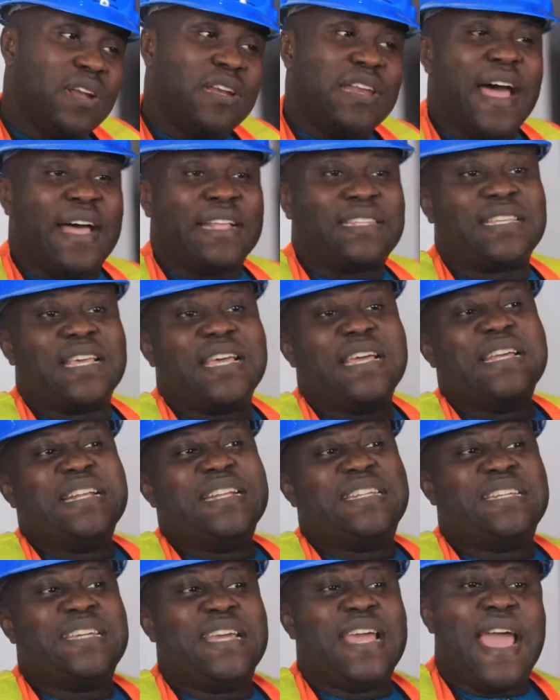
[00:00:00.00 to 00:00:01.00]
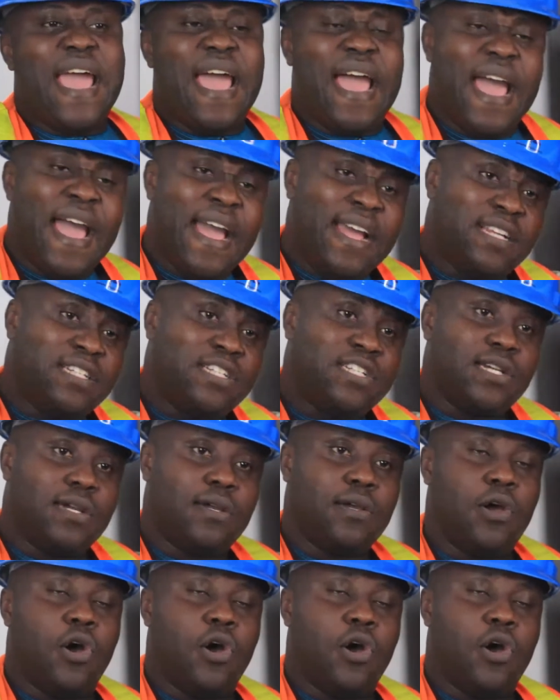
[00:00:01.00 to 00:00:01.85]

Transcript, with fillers: that the end